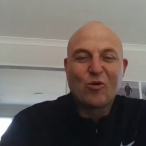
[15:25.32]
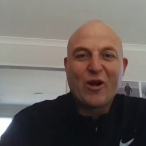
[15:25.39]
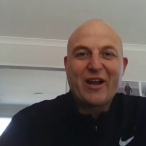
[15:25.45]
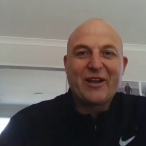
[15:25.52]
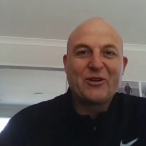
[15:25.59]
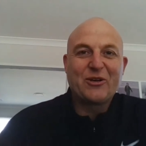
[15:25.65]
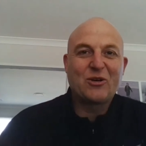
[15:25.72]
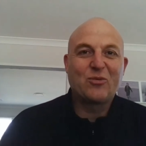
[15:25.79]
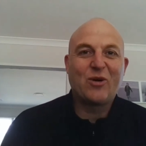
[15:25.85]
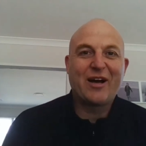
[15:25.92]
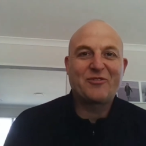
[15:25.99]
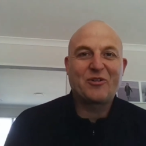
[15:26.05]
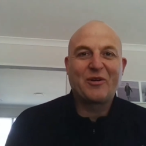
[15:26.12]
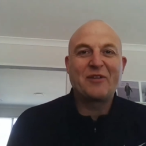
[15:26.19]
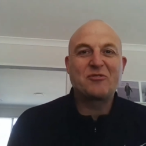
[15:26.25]
Really
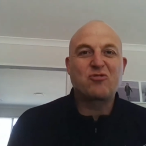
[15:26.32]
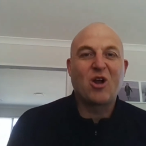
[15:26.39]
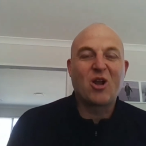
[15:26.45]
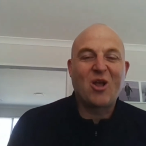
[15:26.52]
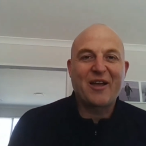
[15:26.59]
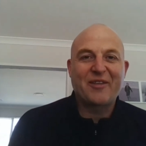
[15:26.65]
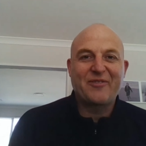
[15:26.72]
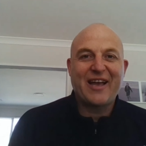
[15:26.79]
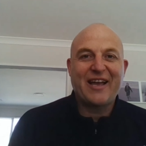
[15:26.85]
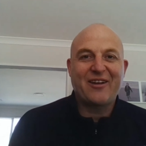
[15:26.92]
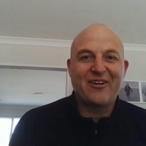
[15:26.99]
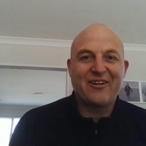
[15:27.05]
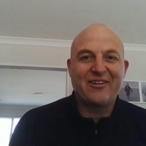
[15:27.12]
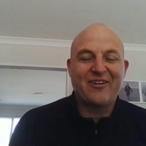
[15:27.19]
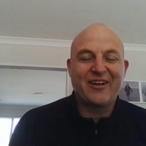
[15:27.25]
good. Well, after an intro like
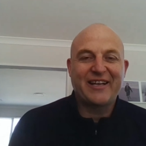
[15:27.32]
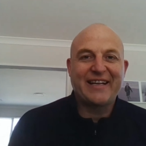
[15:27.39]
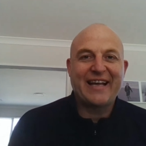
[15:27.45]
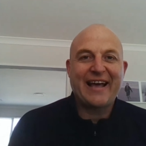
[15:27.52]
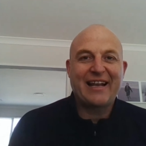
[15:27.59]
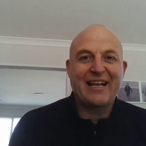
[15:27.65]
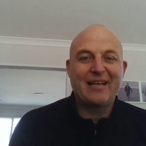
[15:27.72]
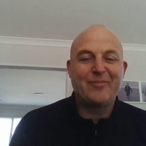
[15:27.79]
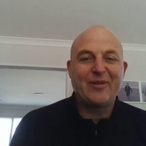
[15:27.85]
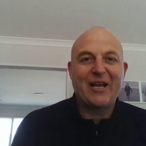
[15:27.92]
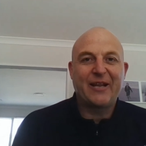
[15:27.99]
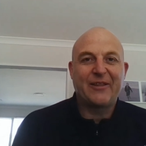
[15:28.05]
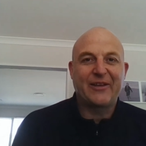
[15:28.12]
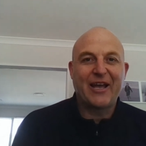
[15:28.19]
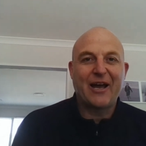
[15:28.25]
that, I, I, can
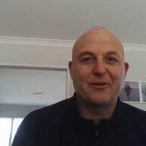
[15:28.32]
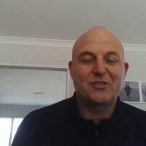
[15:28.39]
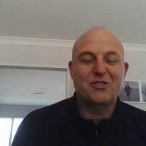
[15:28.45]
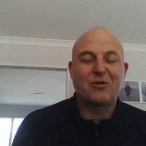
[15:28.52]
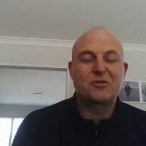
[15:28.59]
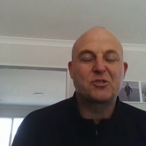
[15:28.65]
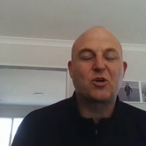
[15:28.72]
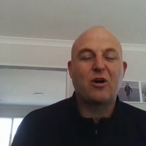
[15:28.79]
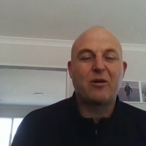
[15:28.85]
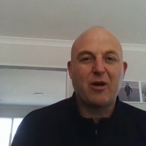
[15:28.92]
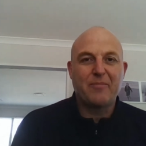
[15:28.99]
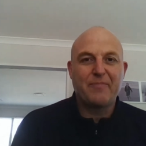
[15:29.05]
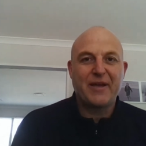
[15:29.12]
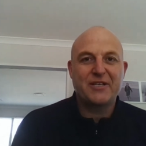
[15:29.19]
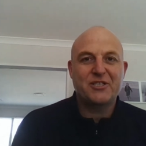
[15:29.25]
hardly be anything else. I'll
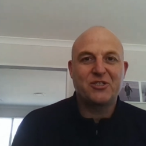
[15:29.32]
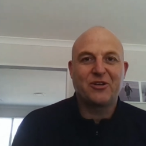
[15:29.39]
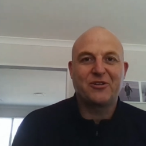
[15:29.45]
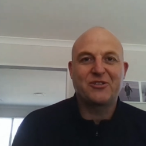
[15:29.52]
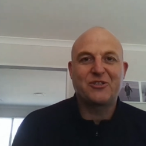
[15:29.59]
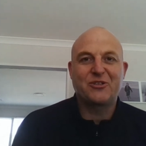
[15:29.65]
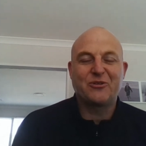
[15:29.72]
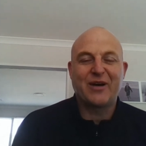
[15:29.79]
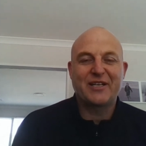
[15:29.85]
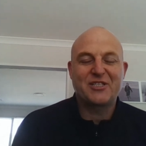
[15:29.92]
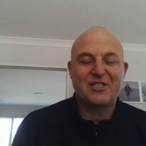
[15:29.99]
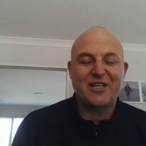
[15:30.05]
try my best not to